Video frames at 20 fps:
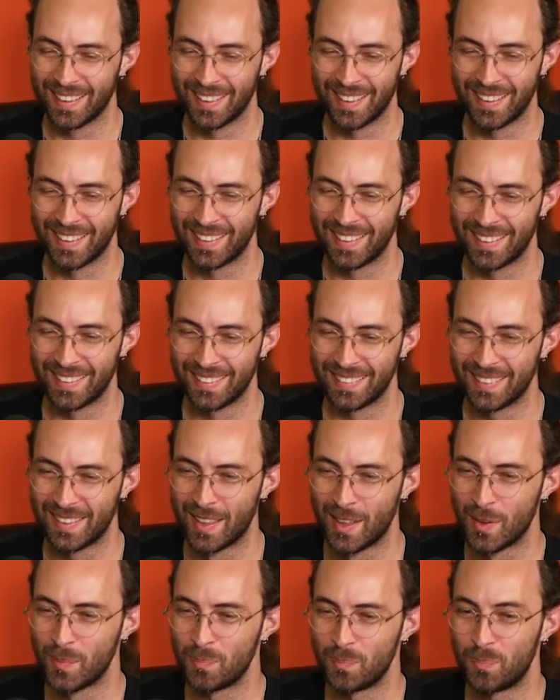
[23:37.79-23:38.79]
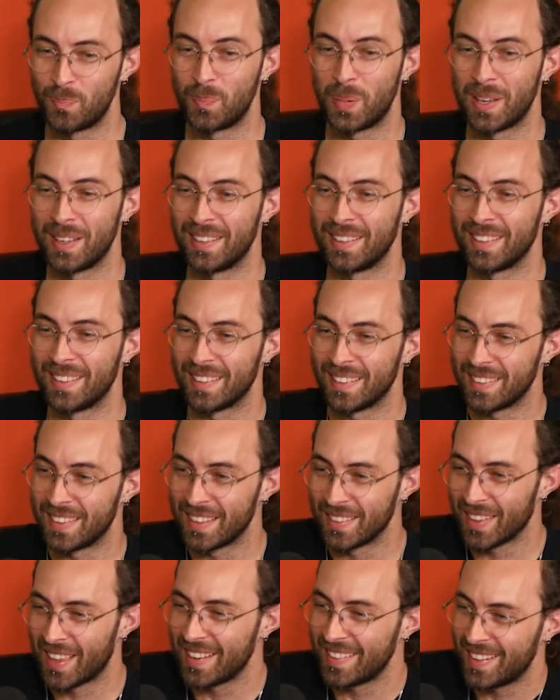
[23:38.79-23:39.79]
uh, but
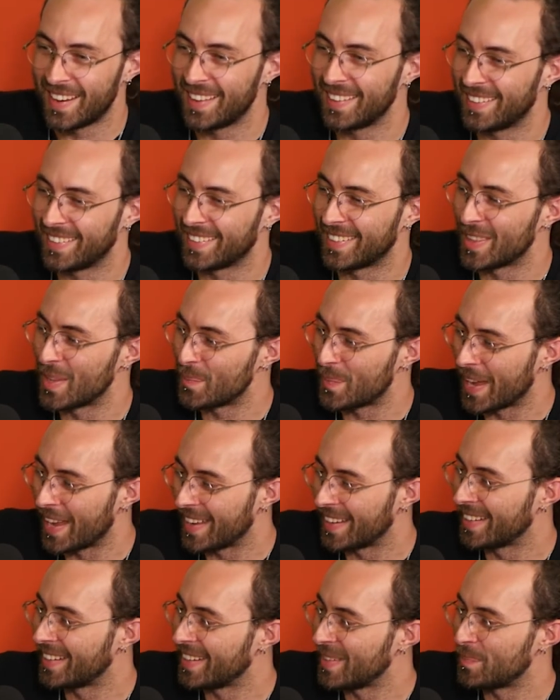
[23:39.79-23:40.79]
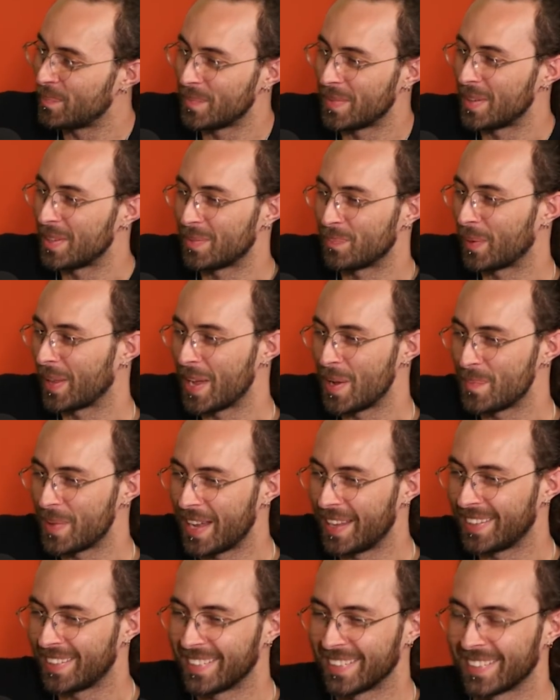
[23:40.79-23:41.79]
then like Chase is in the band and he he's playing
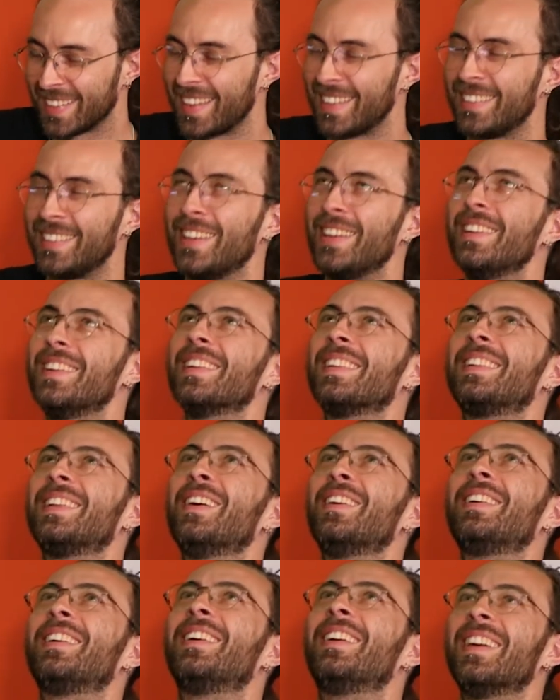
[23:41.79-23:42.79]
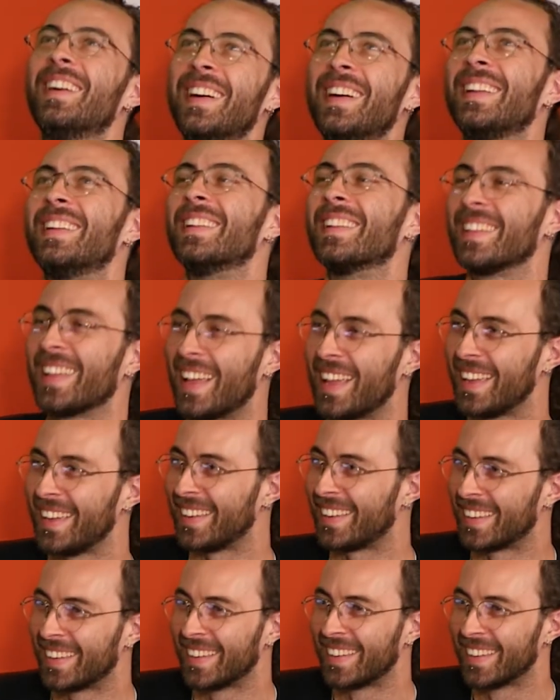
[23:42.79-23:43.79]
bass and it's like, dude, you're so good.
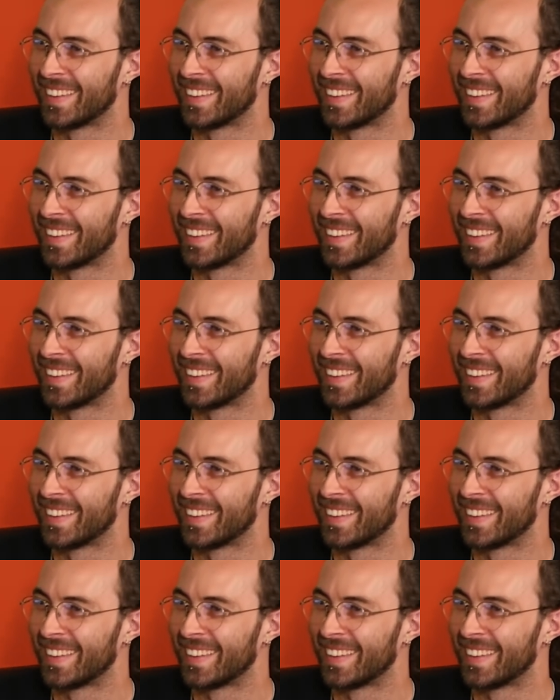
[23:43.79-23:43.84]
Like,